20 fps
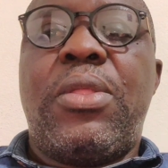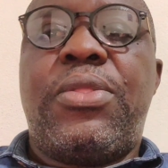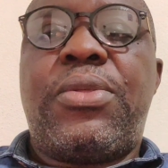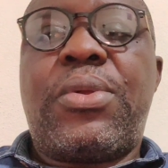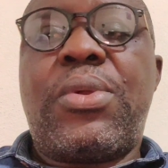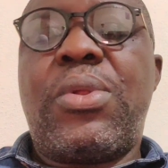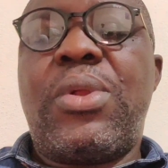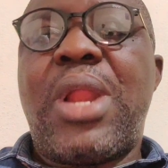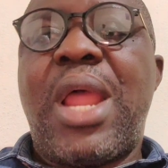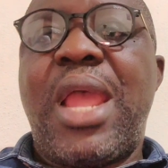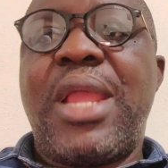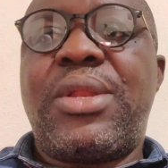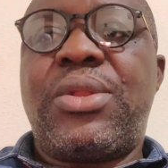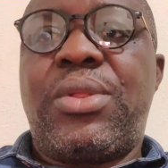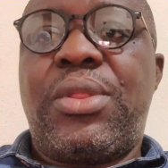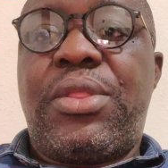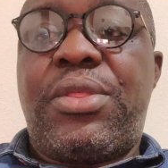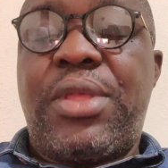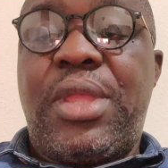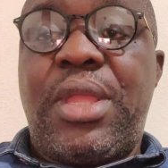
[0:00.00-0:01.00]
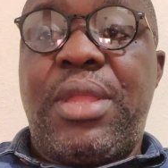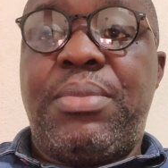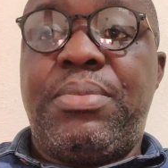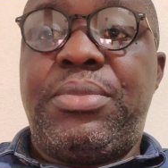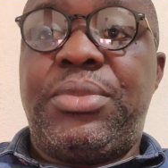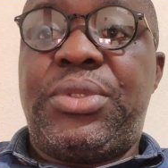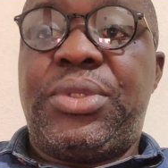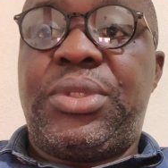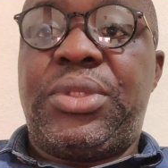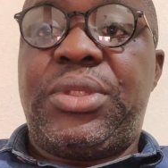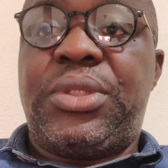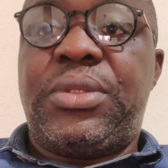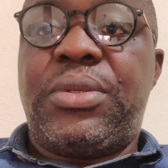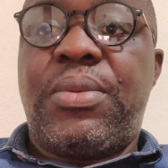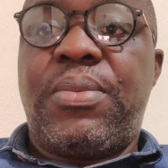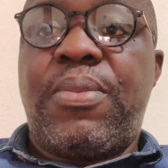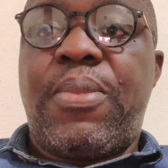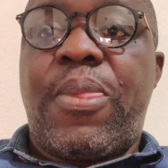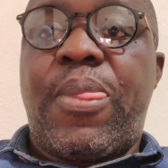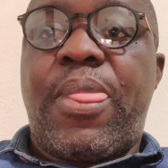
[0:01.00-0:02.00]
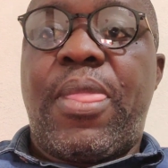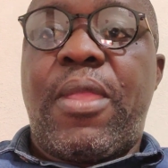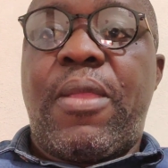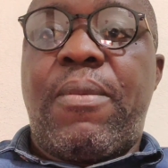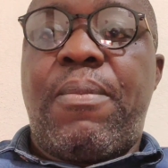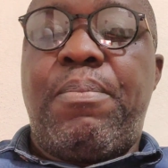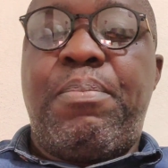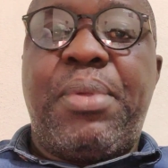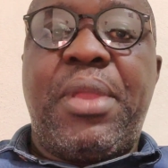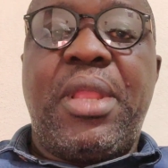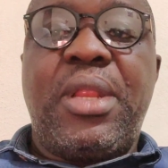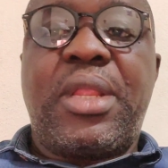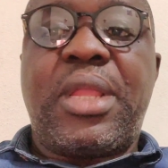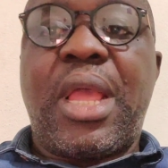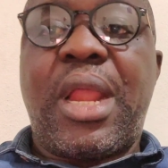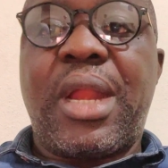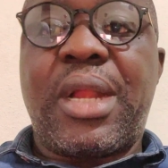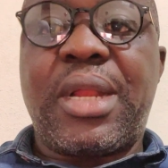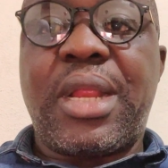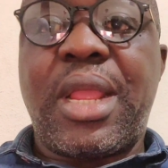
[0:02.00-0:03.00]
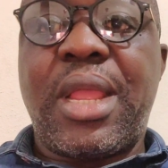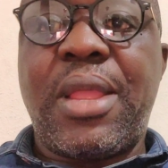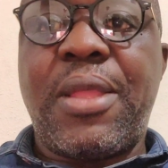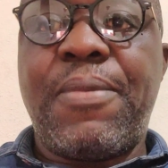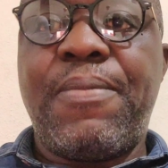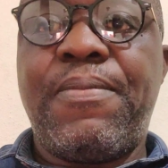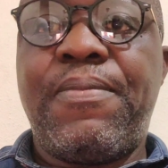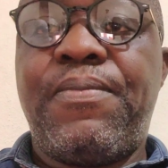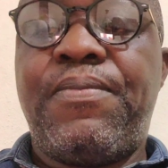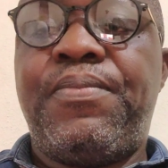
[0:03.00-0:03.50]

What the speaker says: throw light on themes, paint character